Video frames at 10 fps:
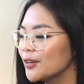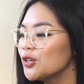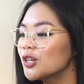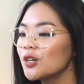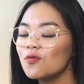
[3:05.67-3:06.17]

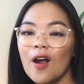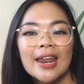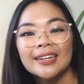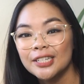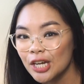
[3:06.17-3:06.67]
you can write
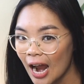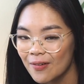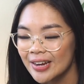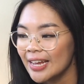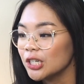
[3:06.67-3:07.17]
a
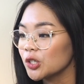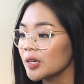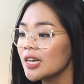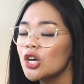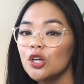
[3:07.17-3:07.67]
diary
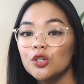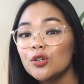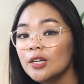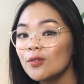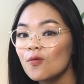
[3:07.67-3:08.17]
entry,
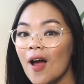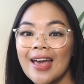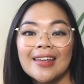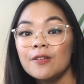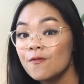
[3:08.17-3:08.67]
you can
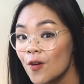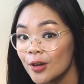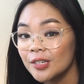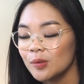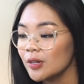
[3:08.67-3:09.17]
write an
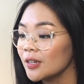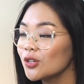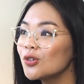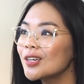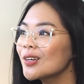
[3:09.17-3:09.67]
advertisement,
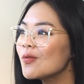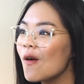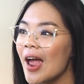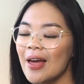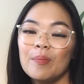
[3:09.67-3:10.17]
you can
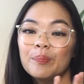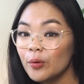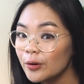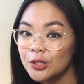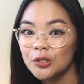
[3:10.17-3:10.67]
write a
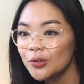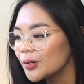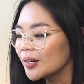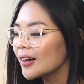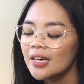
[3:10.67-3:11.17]

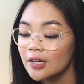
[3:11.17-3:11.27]
brochure.